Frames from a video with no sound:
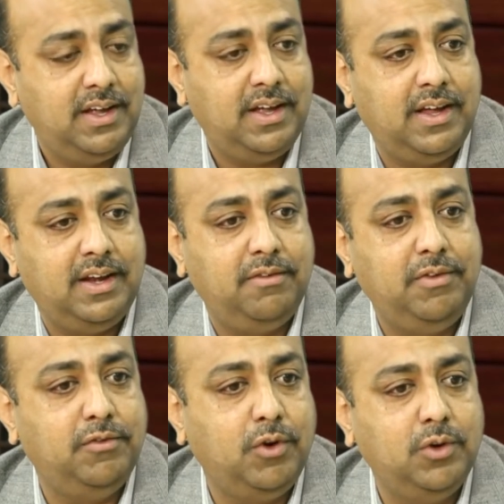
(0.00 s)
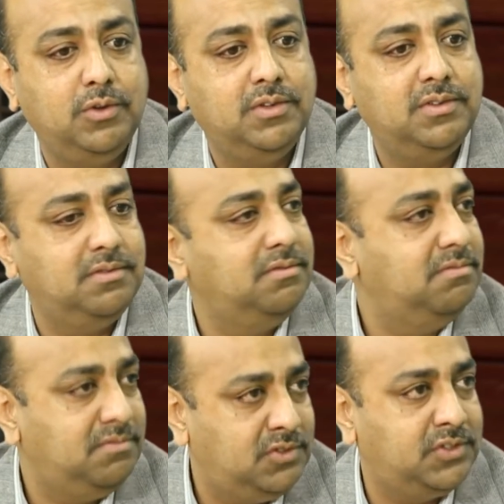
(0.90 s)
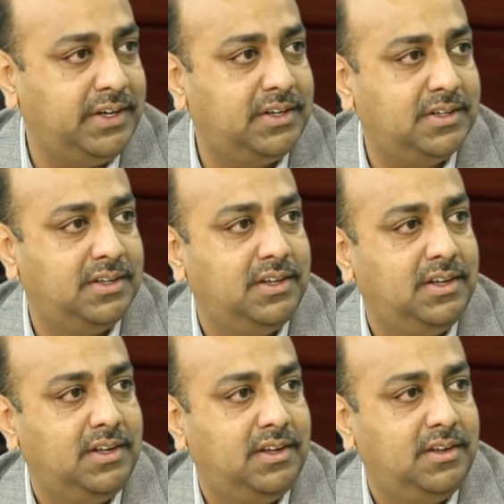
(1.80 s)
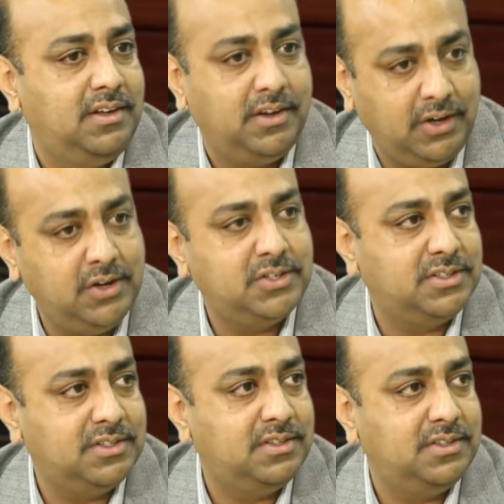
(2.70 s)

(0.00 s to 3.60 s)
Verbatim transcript: and we follow strict regulations.